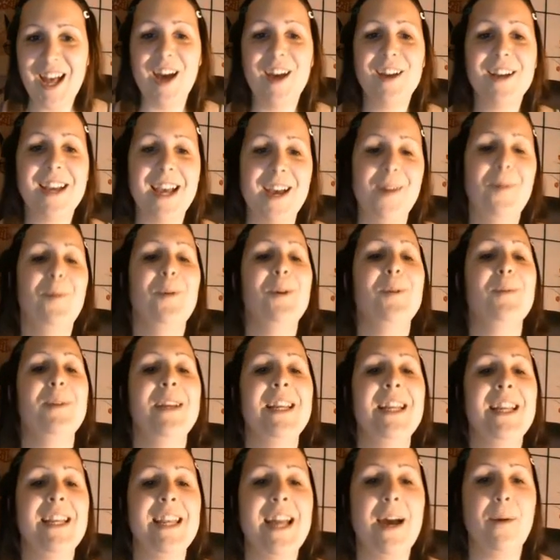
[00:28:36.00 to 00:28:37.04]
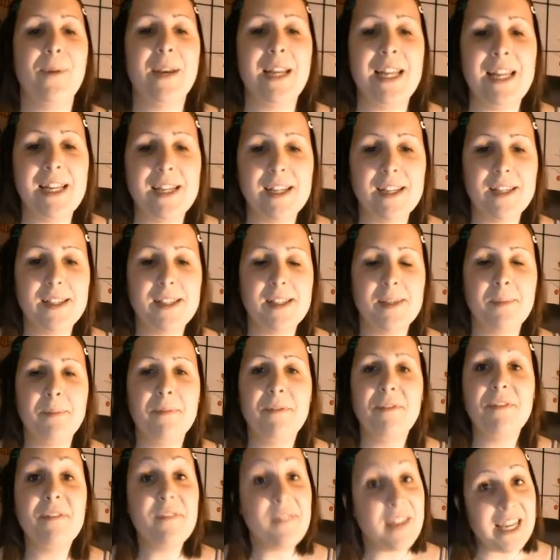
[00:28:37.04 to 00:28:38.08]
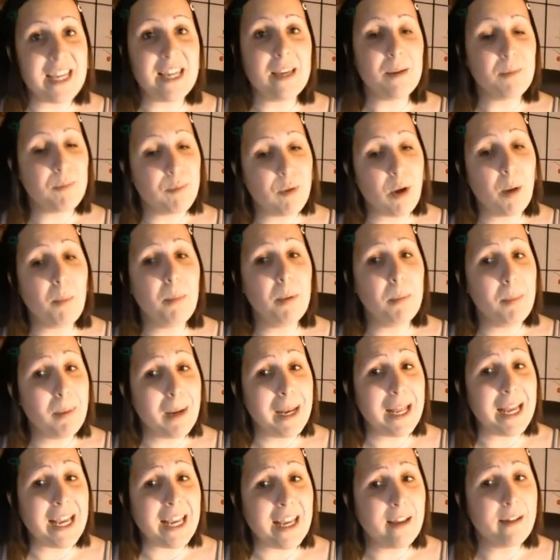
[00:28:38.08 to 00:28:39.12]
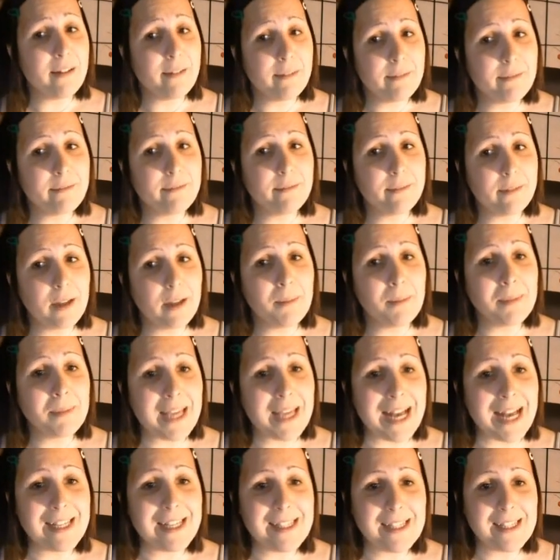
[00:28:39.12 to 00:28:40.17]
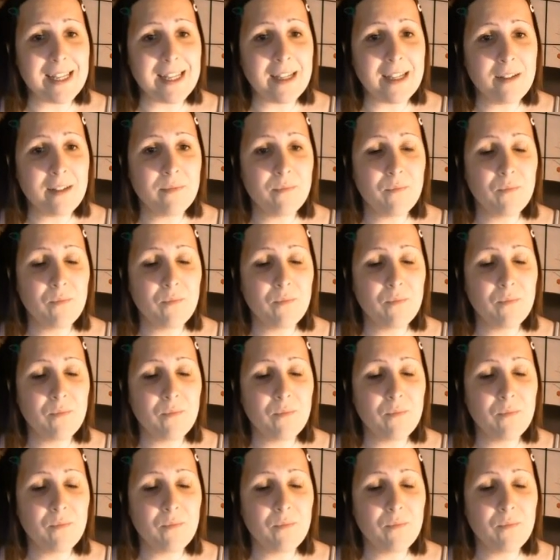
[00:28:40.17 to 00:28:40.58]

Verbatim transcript: okay, what do we need now? We need some feet, probably. I'm guessing.